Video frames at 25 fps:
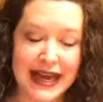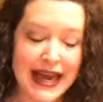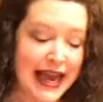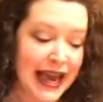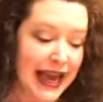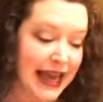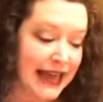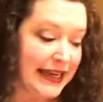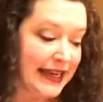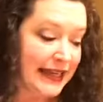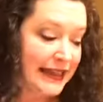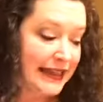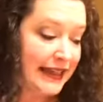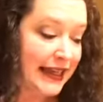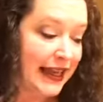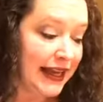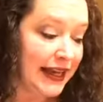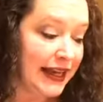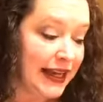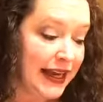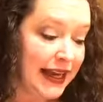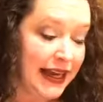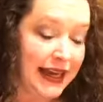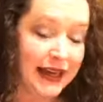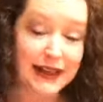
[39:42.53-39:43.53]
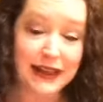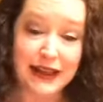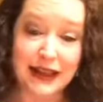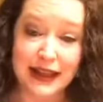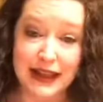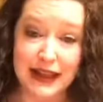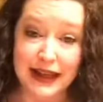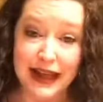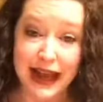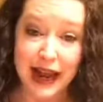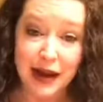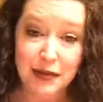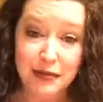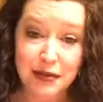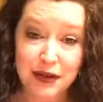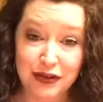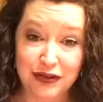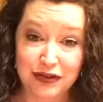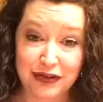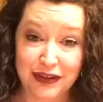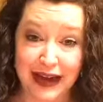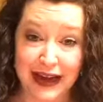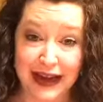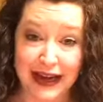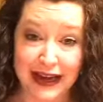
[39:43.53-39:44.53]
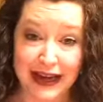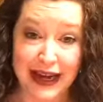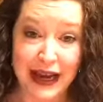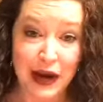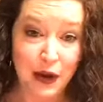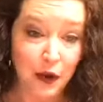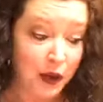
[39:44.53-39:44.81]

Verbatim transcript: And in the in the amplified,